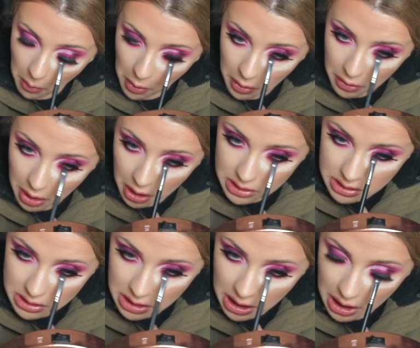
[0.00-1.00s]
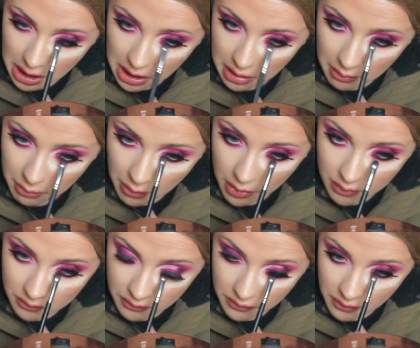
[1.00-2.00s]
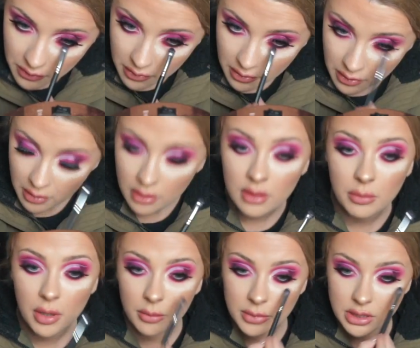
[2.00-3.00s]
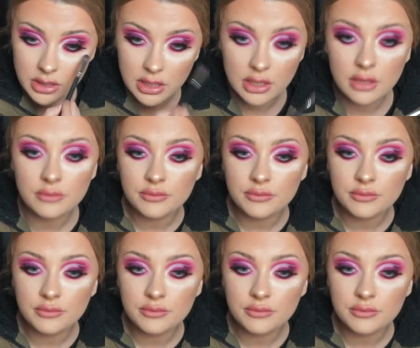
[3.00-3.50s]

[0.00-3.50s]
put that slightly above the plummy shade.